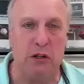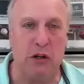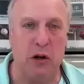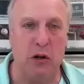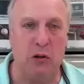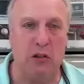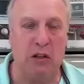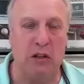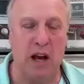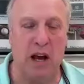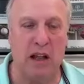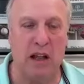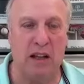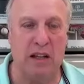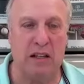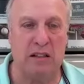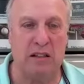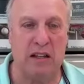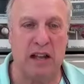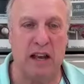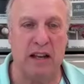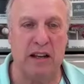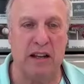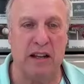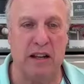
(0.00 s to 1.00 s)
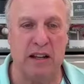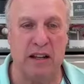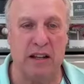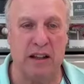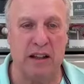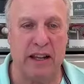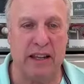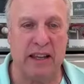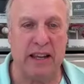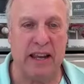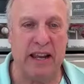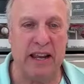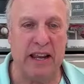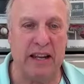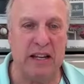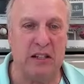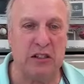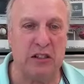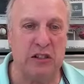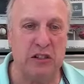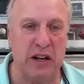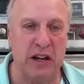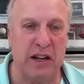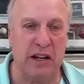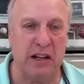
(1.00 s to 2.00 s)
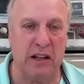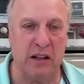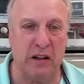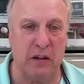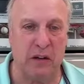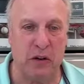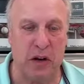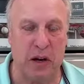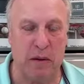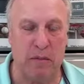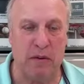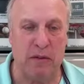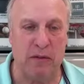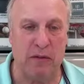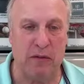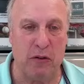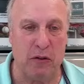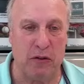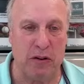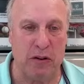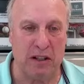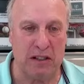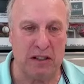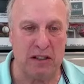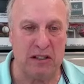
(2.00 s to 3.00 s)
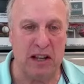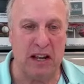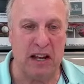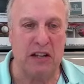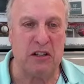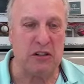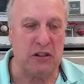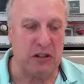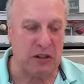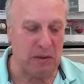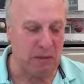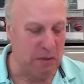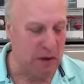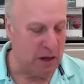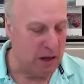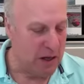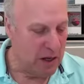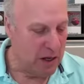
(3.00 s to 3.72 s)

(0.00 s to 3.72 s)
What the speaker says: Joe Douglas had a handshake agreement for an extension.